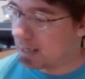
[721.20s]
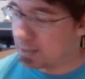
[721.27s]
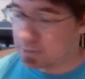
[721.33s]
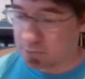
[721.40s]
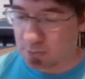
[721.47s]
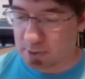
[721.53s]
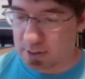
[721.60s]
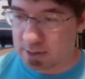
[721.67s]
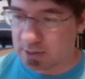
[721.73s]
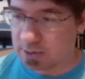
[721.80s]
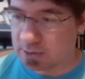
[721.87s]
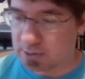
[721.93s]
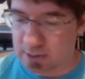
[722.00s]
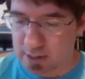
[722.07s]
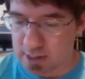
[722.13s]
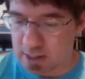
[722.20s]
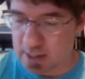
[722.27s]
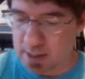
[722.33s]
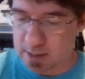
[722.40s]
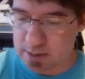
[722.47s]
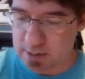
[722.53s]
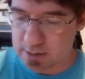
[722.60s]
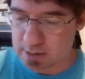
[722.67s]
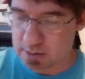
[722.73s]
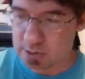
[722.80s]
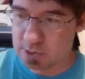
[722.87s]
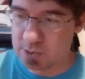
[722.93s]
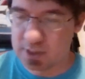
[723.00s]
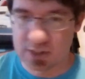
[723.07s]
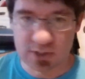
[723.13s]
So it is a
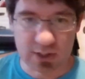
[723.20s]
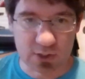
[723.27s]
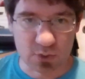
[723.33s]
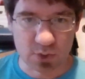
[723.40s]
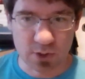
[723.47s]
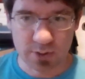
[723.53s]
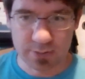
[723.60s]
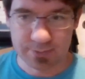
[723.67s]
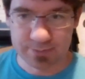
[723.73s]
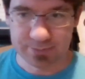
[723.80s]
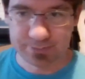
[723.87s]
2d6 roll.